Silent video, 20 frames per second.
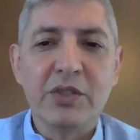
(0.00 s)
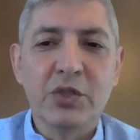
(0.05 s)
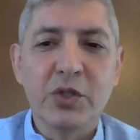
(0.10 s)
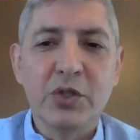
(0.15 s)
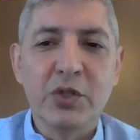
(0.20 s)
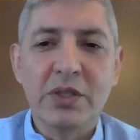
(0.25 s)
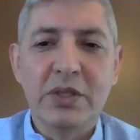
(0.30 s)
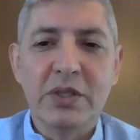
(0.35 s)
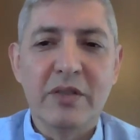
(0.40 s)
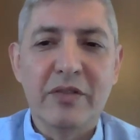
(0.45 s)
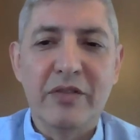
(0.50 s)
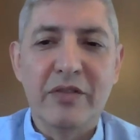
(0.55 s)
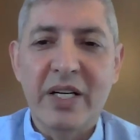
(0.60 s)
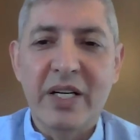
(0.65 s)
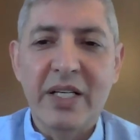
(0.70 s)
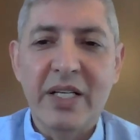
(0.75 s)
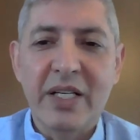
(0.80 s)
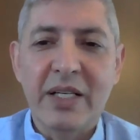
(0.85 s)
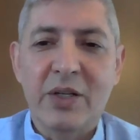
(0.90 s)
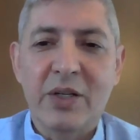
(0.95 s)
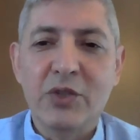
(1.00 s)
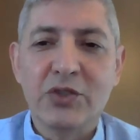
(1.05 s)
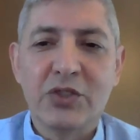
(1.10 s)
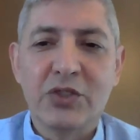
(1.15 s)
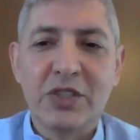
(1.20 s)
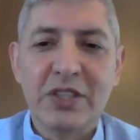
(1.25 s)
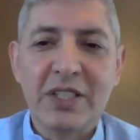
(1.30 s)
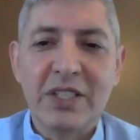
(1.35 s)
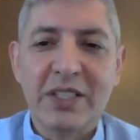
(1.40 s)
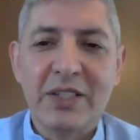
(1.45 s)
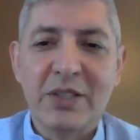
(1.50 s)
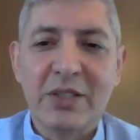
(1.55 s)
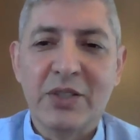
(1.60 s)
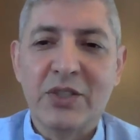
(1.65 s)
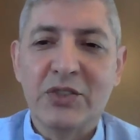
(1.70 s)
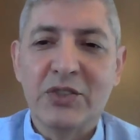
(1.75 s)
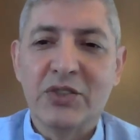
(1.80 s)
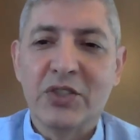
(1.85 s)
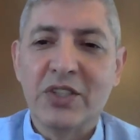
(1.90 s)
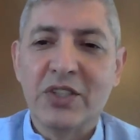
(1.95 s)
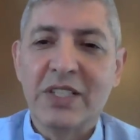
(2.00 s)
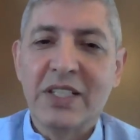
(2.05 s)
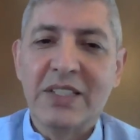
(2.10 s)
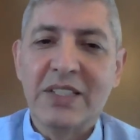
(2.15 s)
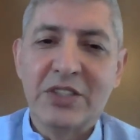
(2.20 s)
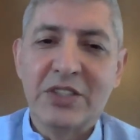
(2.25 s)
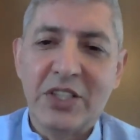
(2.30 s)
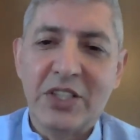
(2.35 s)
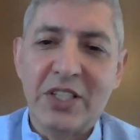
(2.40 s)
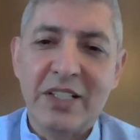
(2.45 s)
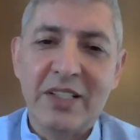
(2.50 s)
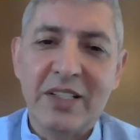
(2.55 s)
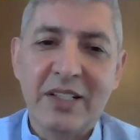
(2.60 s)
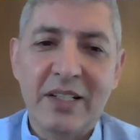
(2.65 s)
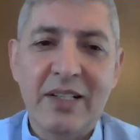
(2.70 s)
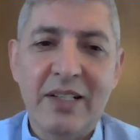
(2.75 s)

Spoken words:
So it's a very contradiction